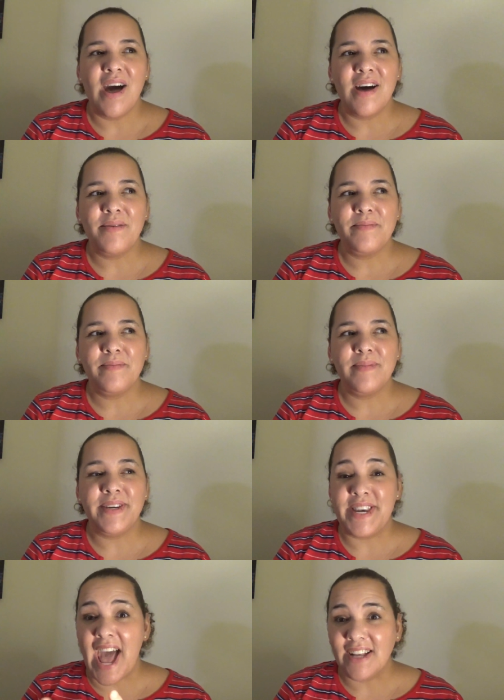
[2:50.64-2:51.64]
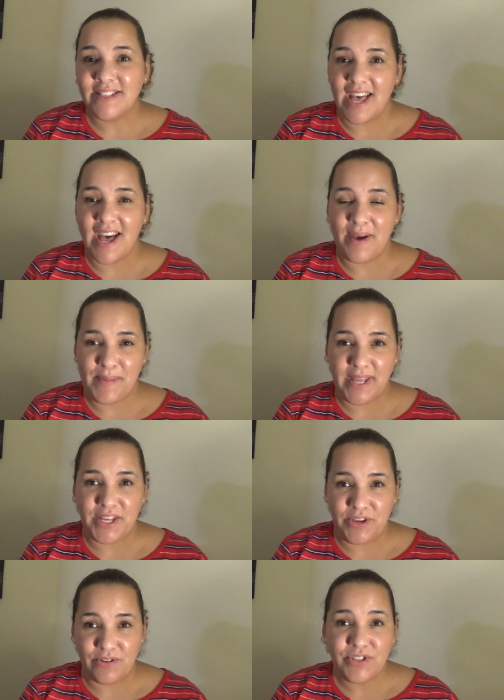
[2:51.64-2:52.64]
um, NASA made
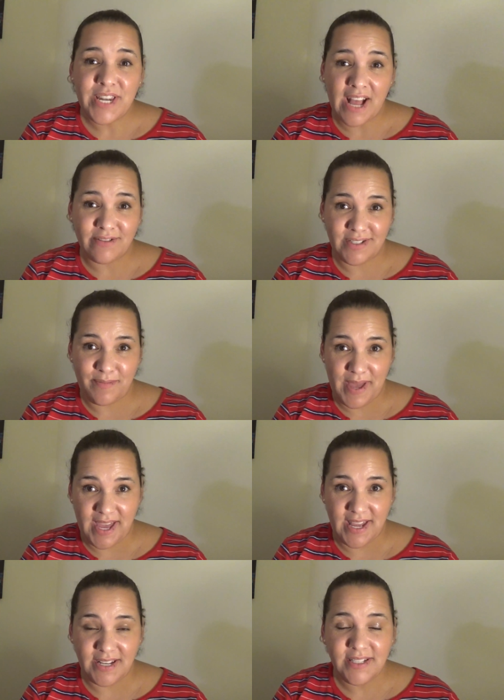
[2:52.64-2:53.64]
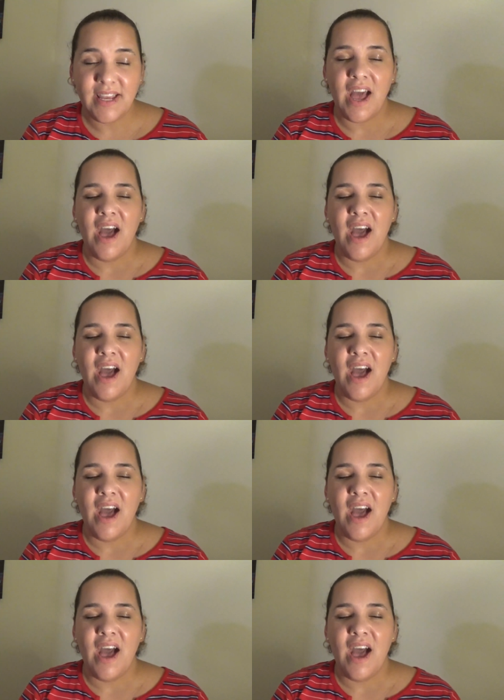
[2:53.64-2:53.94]
a huge announcement,